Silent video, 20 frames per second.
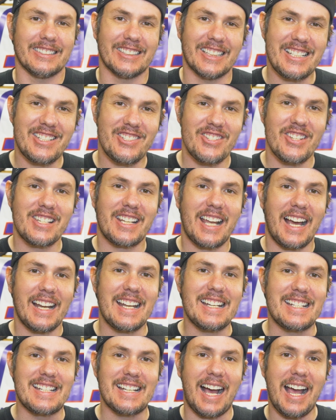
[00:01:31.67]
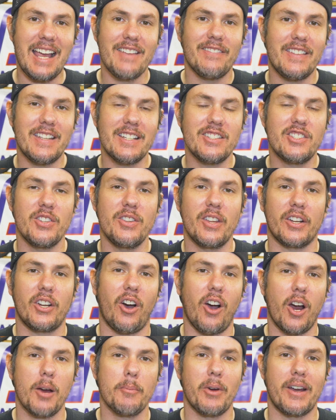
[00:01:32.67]
let's just kind of dive into the
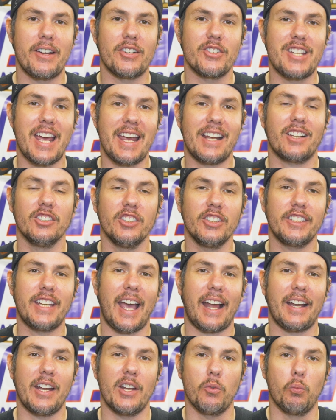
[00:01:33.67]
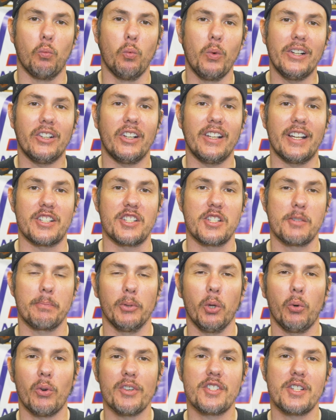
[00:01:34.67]
carburetor, take a look at it, and we'll
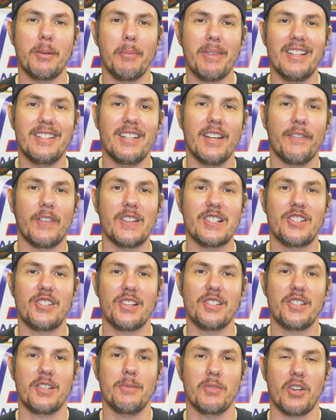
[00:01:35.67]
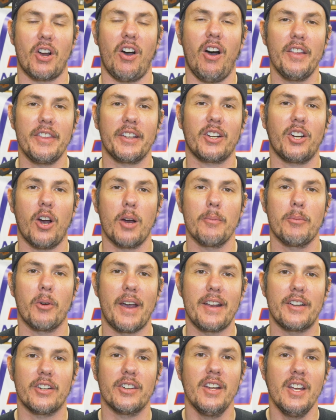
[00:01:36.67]
explore some of the different systems on the
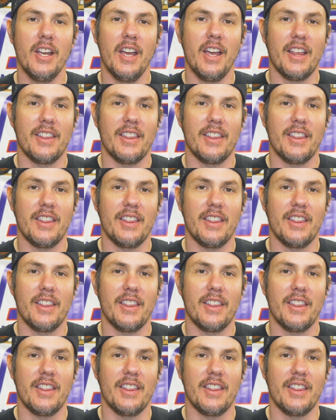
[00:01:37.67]
carburetor